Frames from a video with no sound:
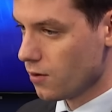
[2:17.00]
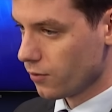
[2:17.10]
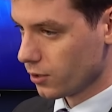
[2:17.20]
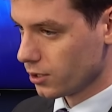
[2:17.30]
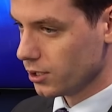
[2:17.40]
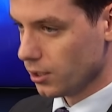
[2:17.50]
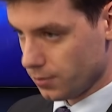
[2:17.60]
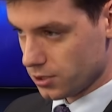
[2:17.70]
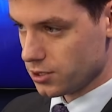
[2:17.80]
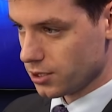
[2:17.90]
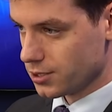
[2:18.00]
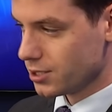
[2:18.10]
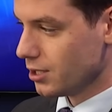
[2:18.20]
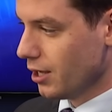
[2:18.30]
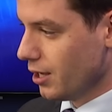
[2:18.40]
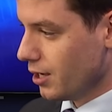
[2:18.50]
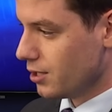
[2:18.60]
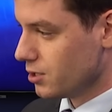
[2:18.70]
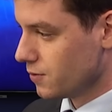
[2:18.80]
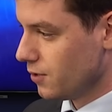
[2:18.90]
for cleanup, because you can see
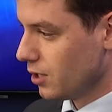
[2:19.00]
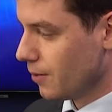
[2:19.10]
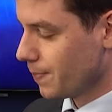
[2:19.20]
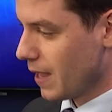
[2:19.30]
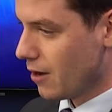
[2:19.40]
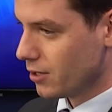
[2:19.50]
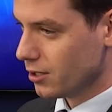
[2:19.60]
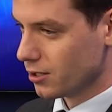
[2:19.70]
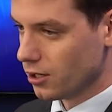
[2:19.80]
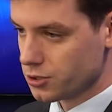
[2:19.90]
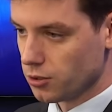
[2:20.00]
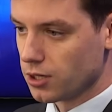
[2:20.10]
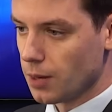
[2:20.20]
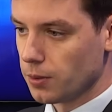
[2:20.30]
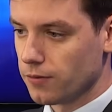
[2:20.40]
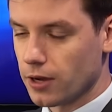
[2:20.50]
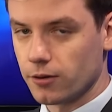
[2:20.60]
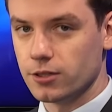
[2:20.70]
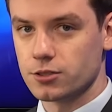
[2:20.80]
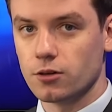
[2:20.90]
in this video out here. And also a couple of
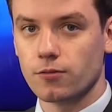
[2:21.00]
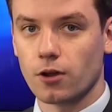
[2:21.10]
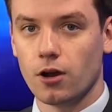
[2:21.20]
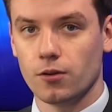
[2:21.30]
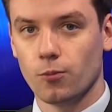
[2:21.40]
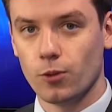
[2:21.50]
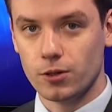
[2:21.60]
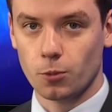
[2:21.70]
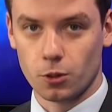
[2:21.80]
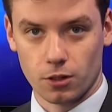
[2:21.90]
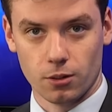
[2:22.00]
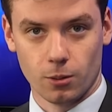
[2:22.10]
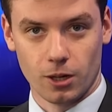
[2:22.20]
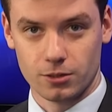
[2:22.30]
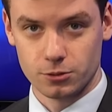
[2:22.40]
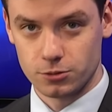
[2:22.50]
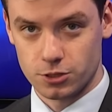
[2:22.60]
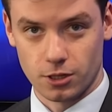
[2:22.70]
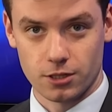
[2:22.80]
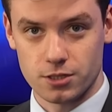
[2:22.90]
areas over on windward Oahu
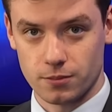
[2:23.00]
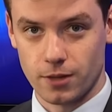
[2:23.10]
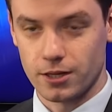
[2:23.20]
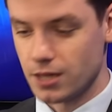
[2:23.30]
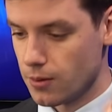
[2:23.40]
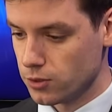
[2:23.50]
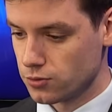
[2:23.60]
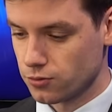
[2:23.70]
saw some uh, damage